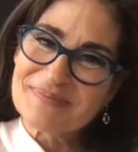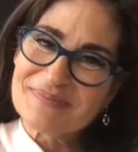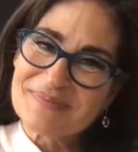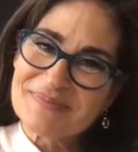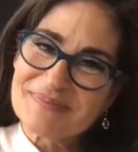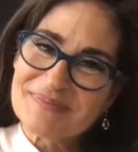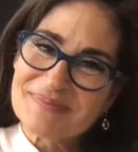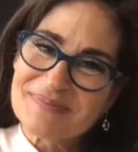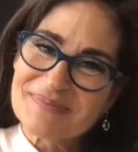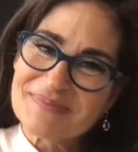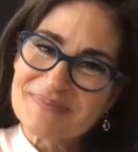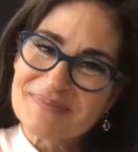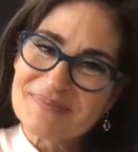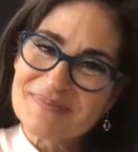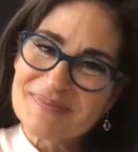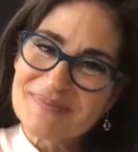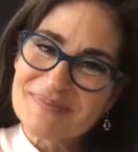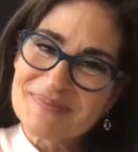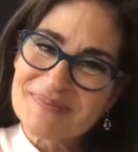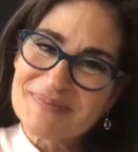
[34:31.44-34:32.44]

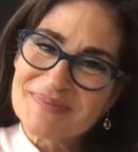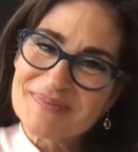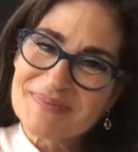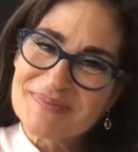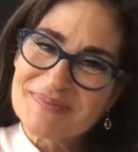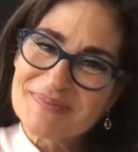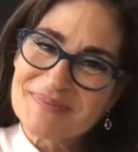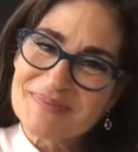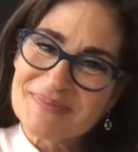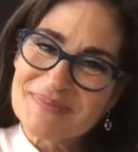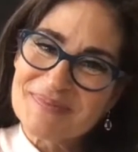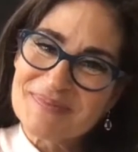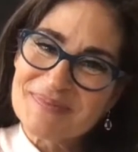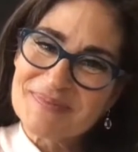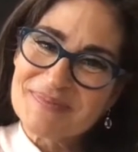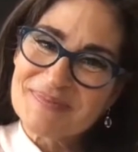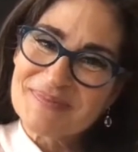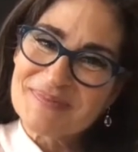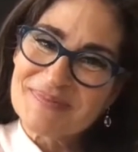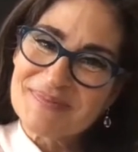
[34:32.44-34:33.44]

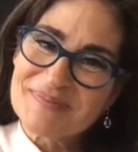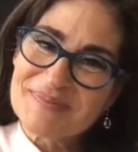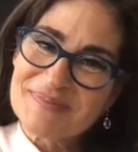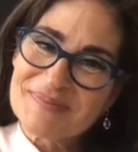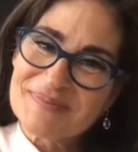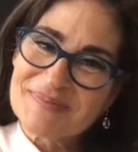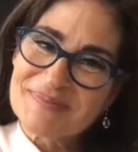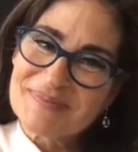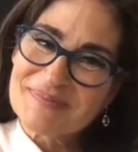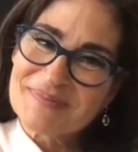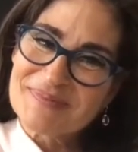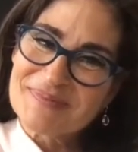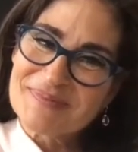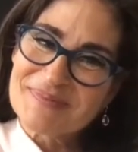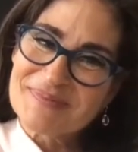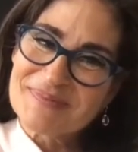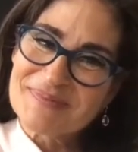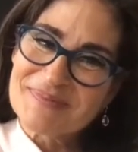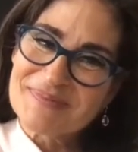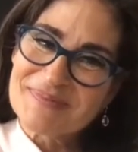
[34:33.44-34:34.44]

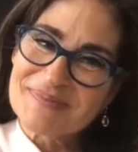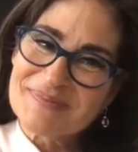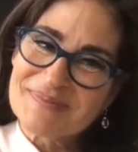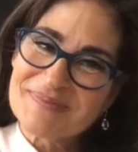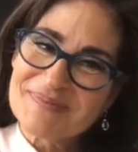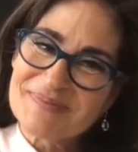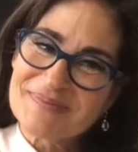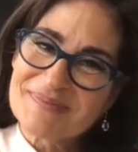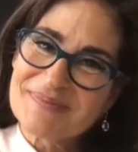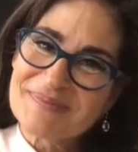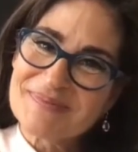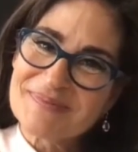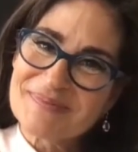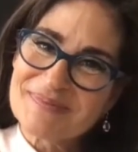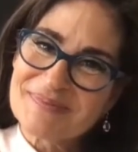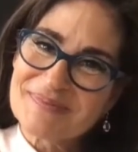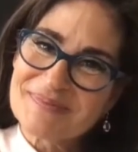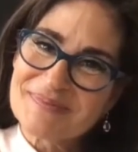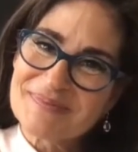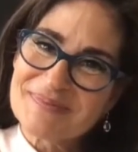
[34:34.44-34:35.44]

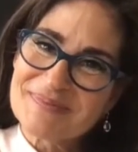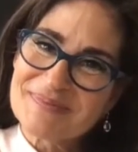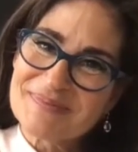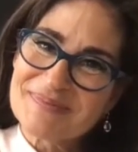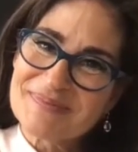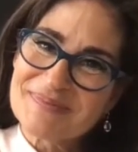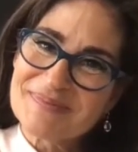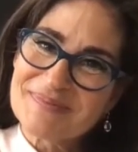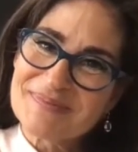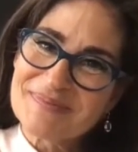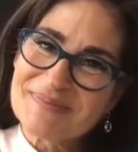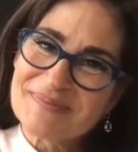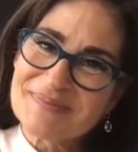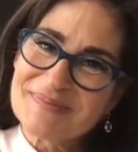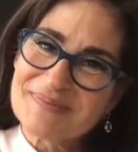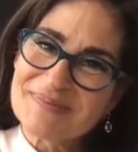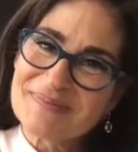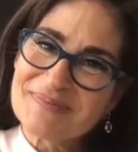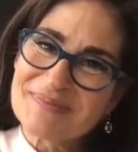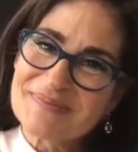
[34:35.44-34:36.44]

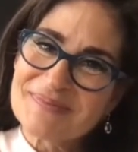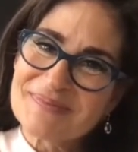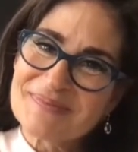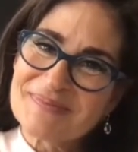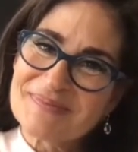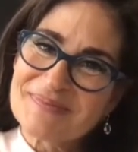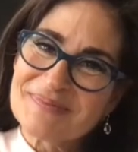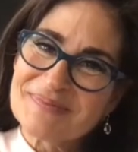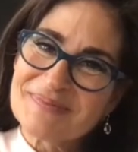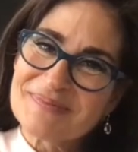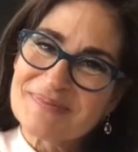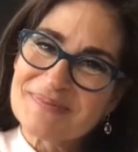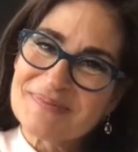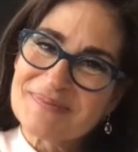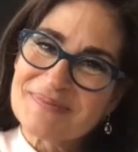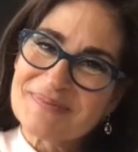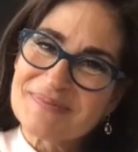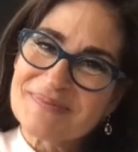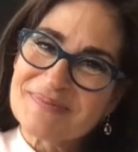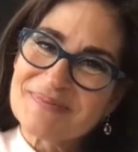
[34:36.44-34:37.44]

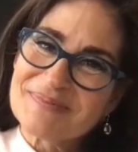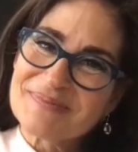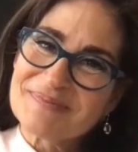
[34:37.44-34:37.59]
The person shown says nothing.